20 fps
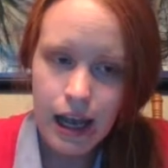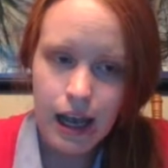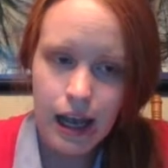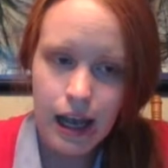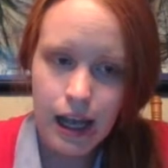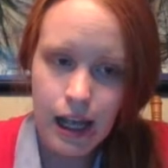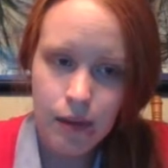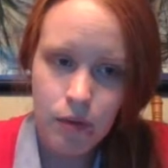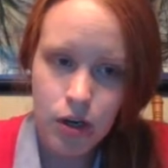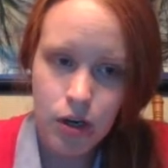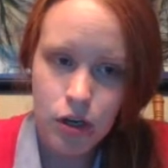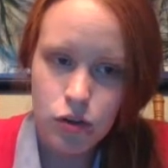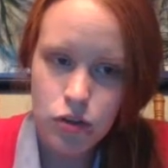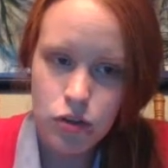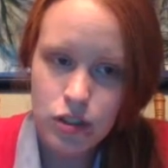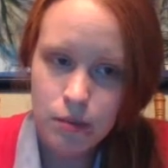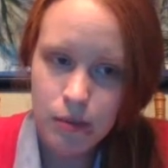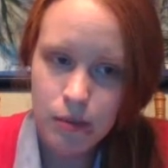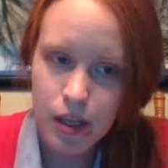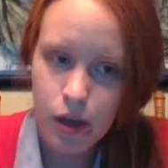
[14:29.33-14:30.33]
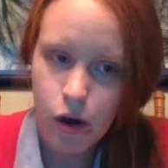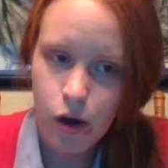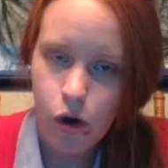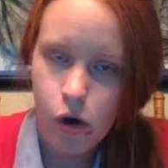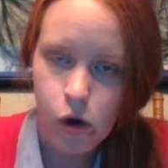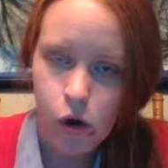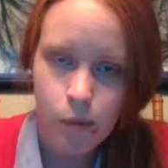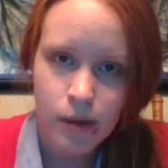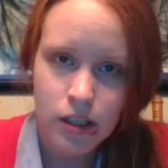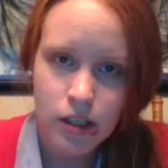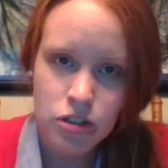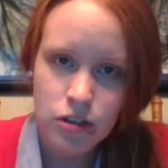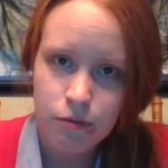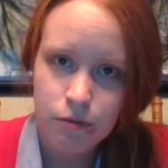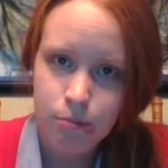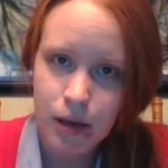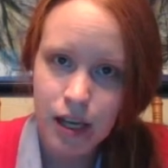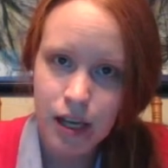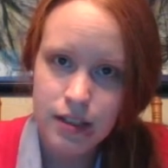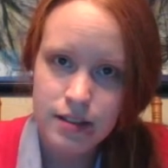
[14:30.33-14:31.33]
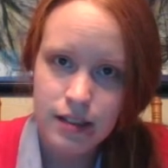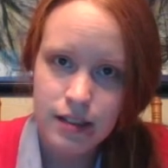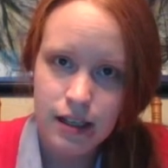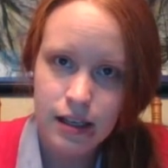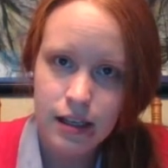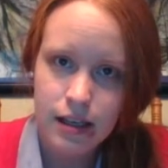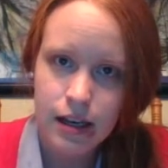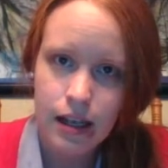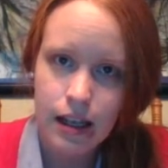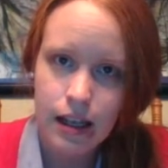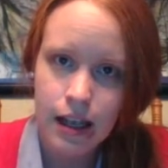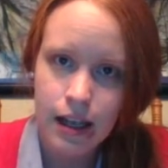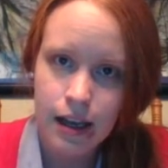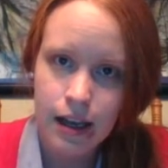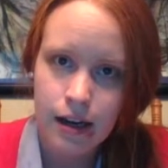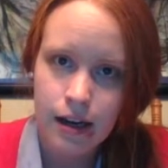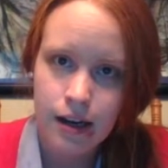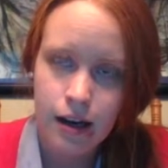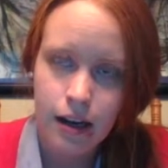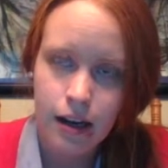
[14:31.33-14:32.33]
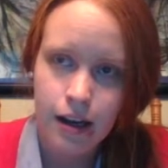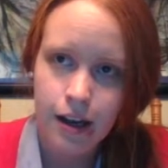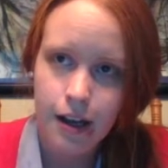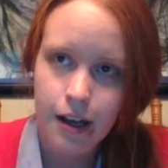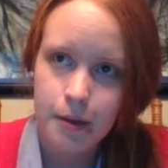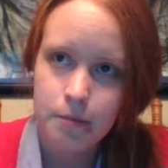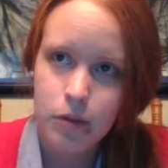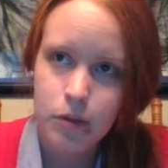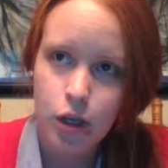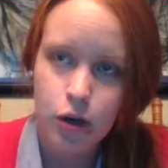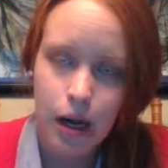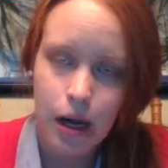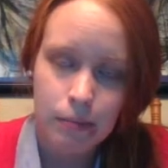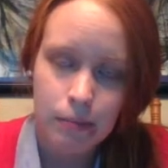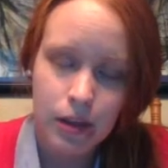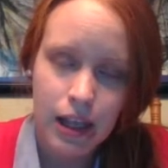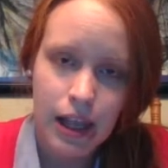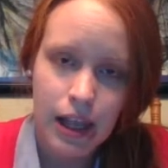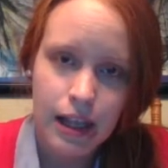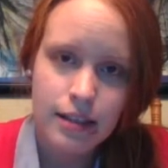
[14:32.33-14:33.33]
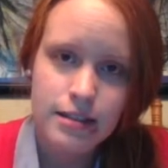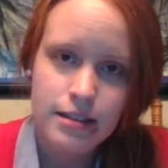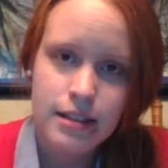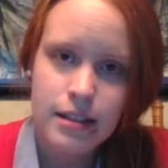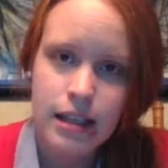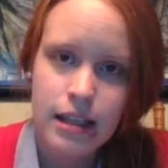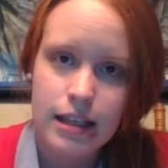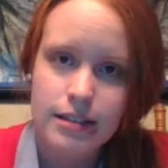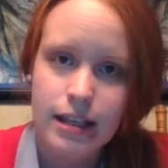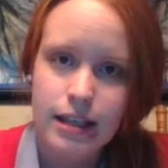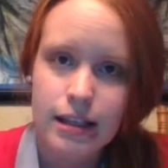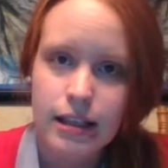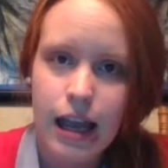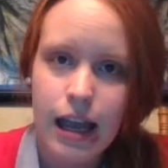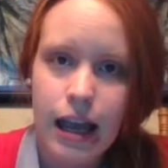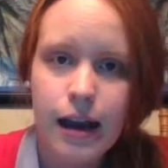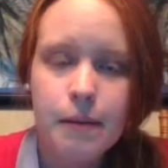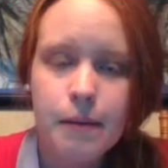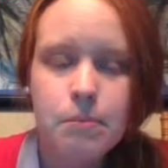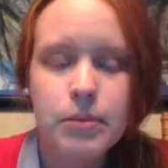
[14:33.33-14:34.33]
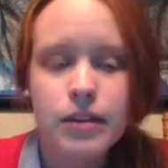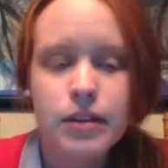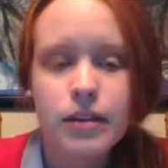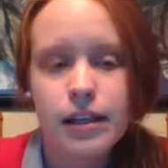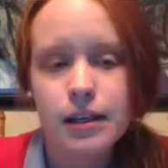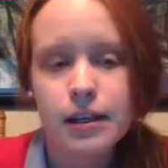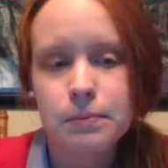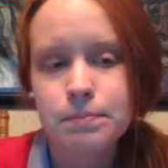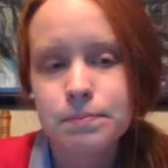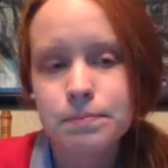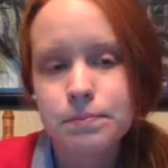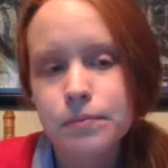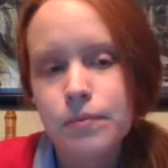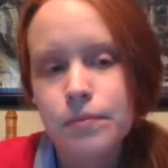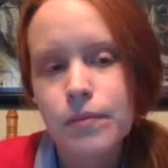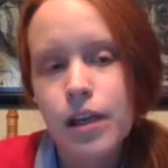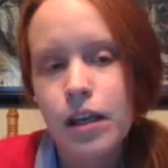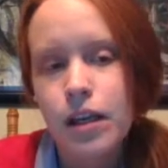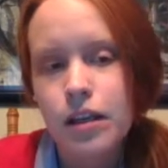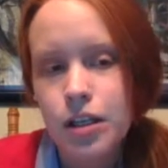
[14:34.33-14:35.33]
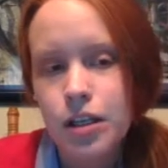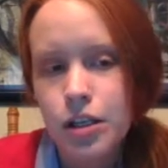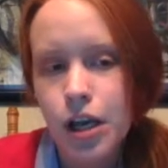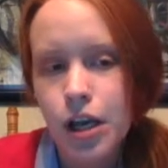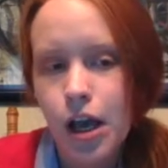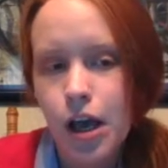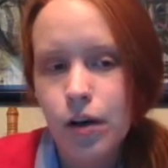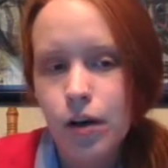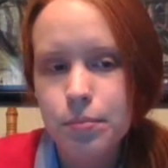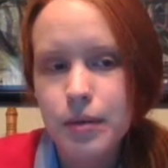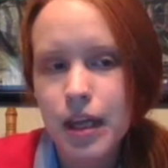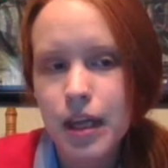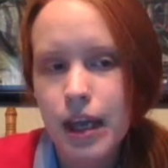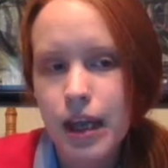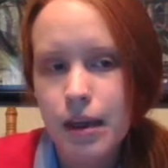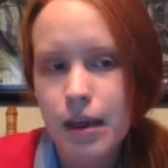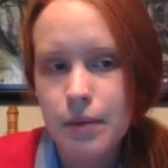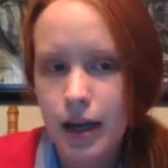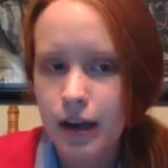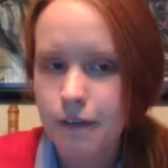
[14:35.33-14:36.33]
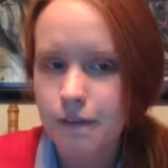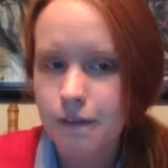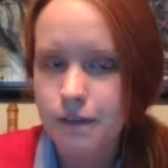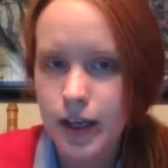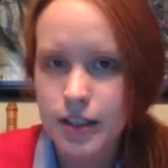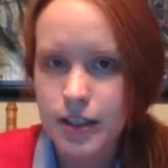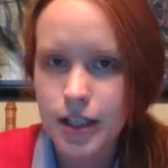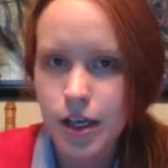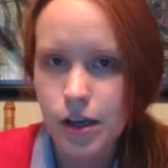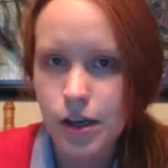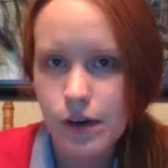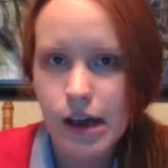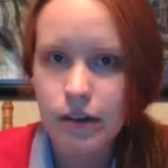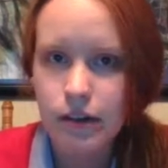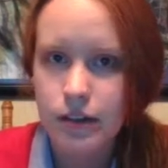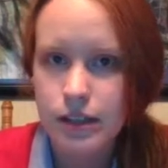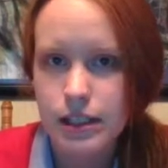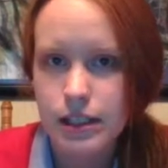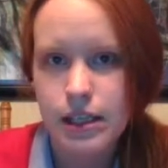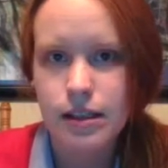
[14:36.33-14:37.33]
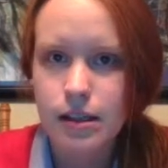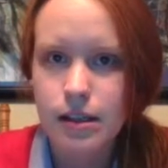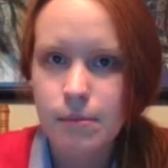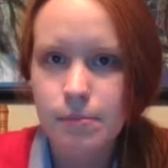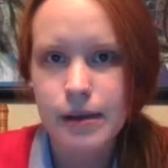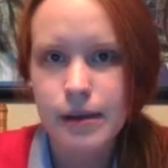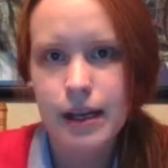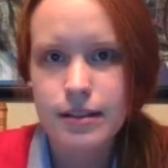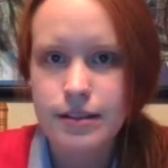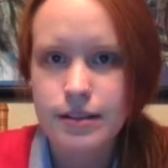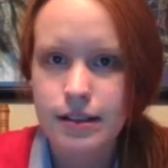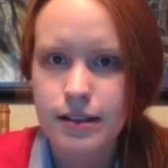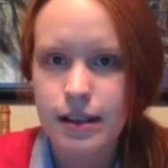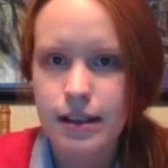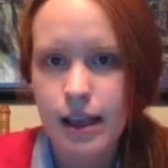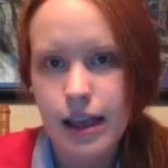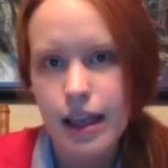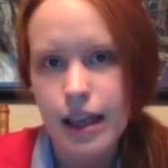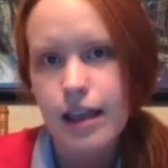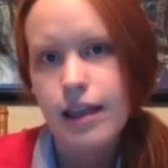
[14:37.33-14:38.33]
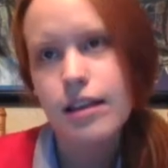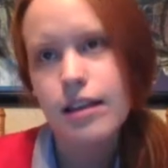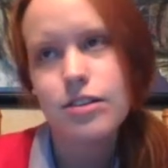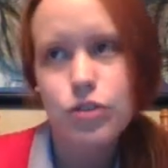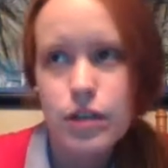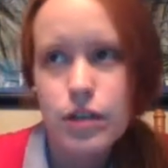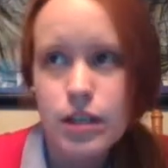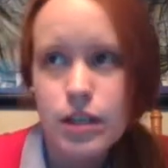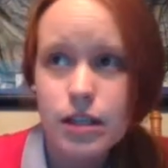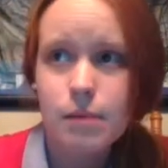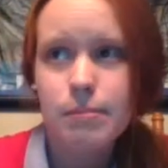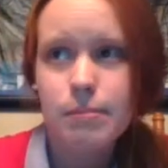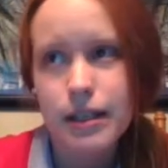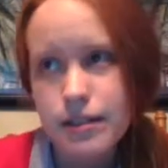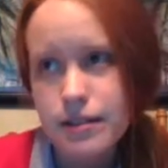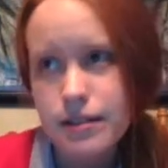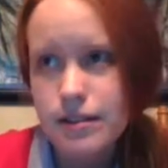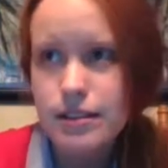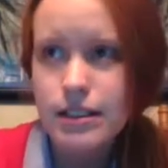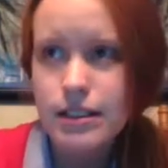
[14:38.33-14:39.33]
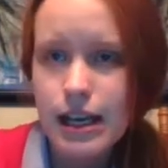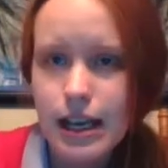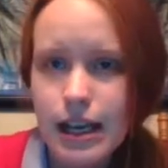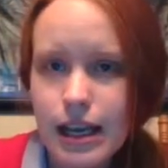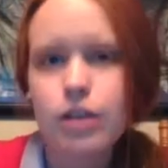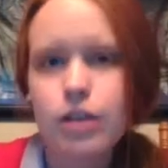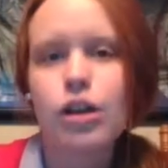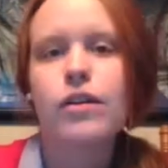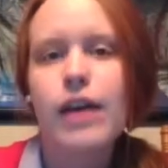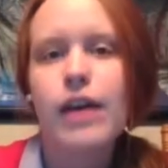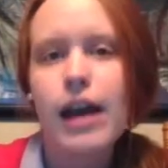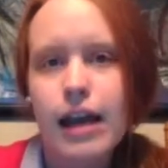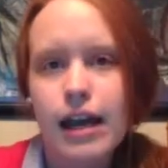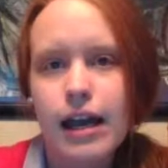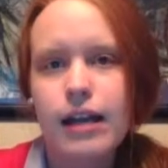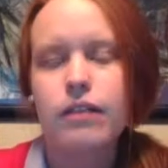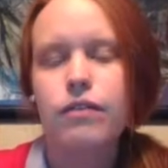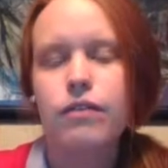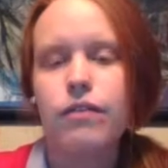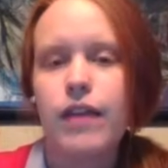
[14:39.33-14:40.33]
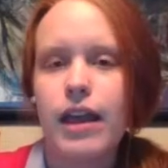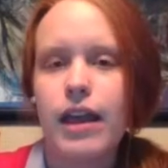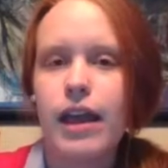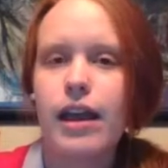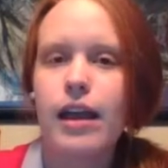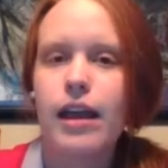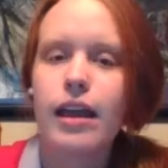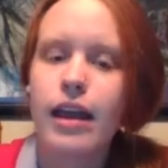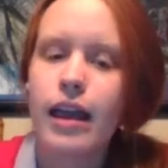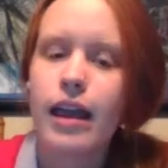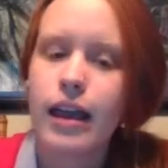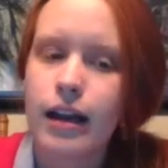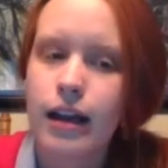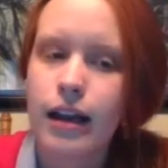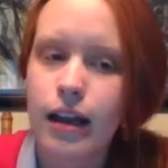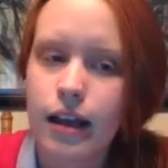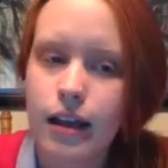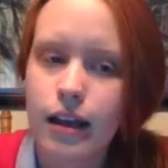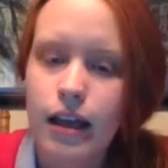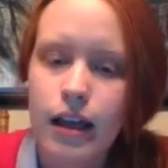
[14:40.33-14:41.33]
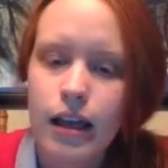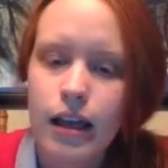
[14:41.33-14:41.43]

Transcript: There used to be a whole bunch of bison in the Great Plains and things like that, but then, you know, it became kind of fun to go out and kill a bison, like, hey, did you kill a bison today? You know, that kind of thing, and